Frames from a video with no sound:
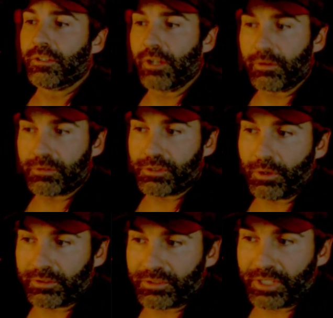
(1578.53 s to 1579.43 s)
So
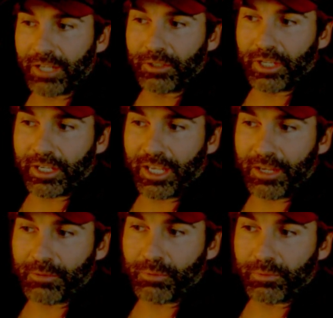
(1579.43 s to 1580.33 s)
it's kind of like, hey,
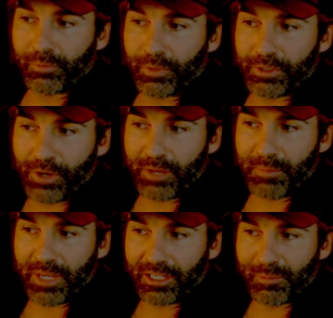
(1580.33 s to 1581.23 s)
we tried
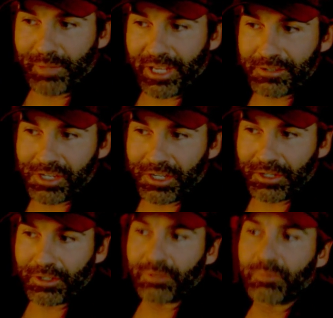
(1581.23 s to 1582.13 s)
making a base
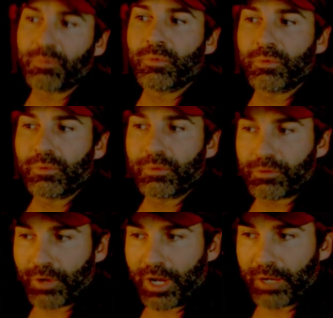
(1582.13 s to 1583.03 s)
here,
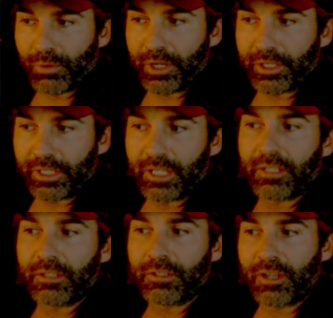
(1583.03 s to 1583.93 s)
tried running it,
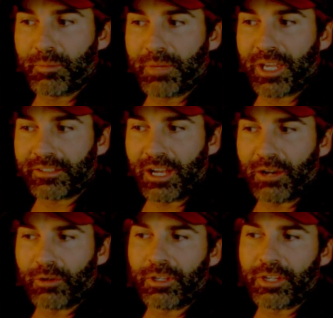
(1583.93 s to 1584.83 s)
come back
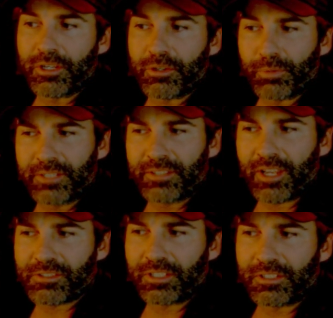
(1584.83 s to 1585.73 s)
down, and then you're
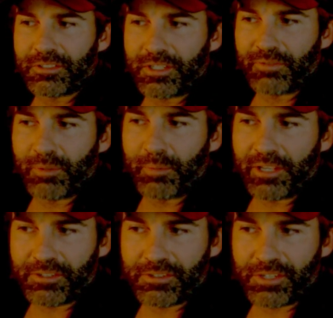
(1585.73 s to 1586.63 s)
retesting to see if the
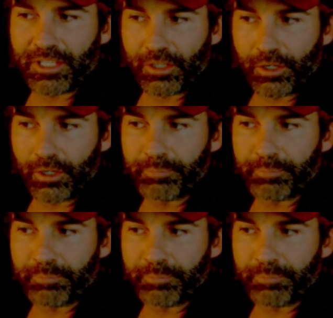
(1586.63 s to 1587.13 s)
base is any good.